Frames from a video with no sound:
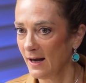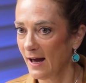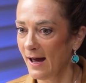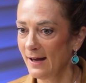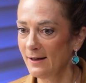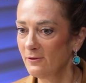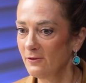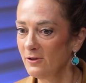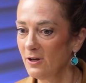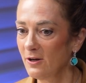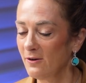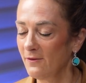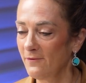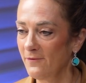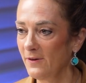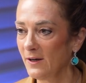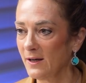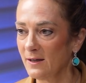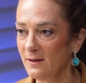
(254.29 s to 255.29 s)
I don't know
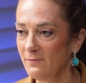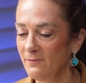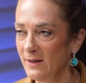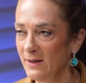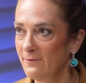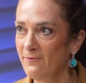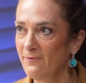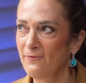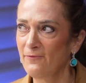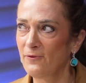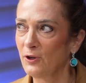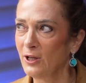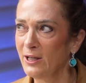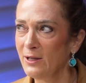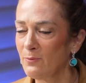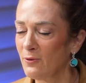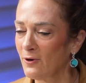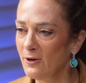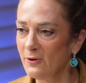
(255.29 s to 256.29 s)
if it can be
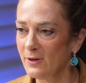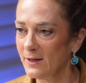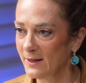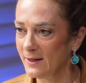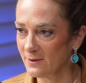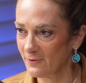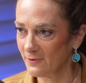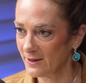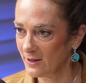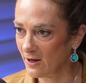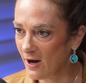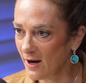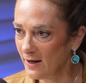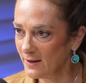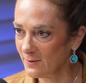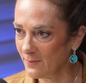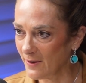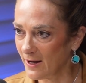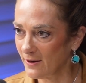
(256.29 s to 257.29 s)
fully broken as we
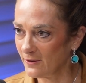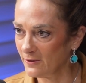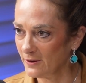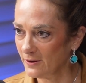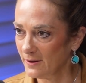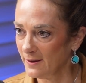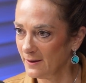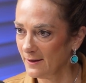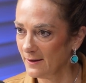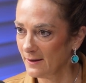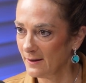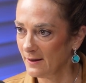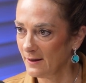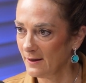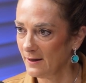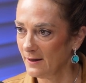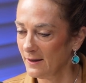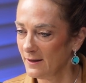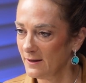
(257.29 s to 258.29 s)
talked about.
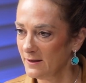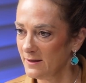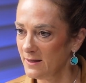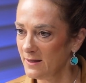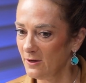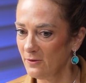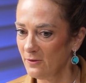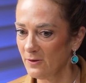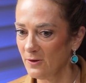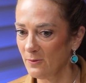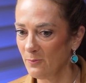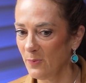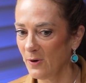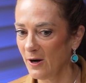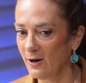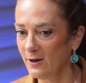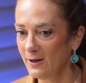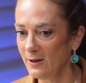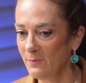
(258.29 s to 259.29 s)
So the
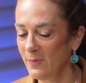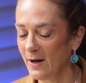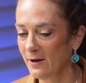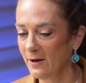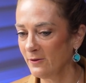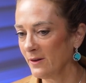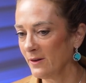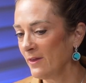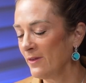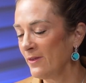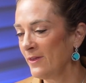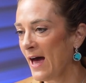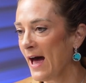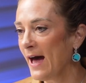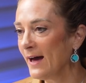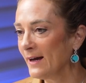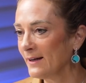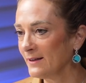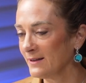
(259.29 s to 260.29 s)
part about
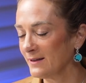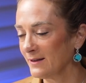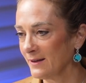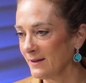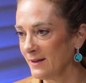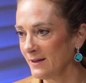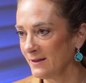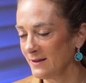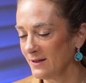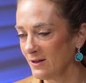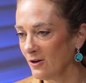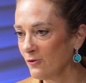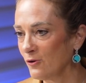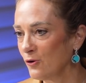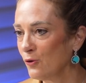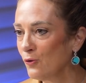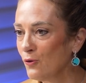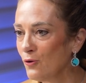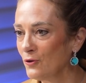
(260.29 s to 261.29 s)
that that's so
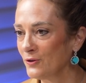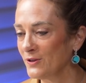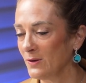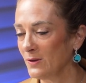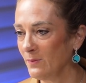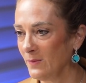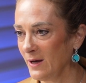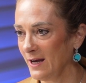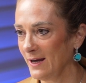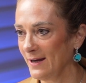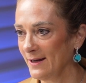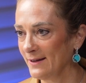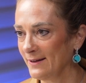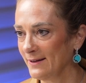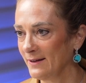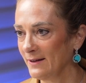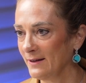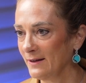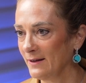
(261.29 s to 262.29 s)
cool to me
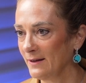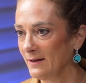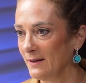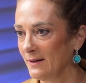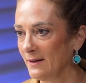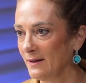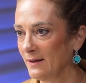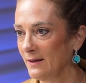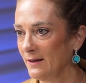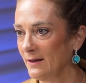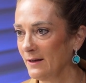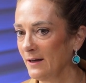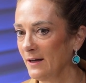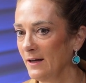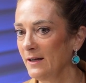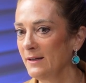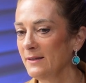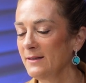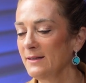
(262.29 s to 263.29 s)

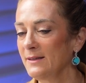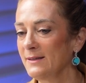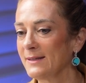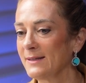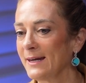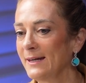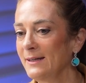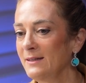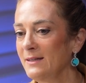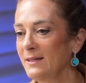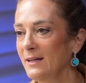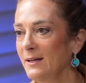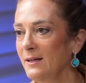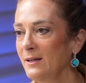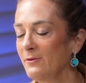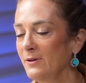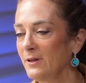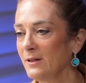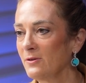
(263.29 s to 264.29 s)
is it's
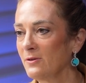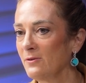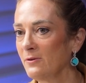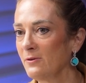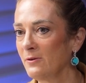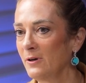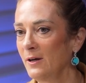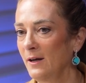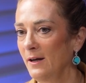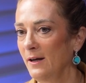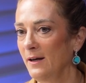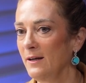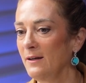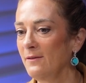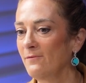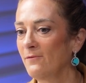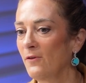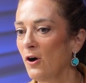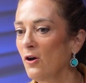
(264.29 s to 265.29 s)
continuing to
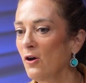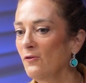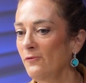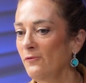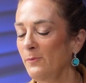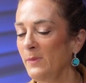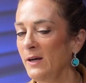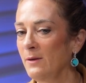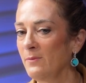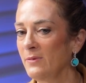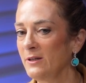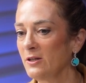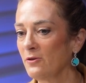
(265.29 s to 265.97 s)
evolve me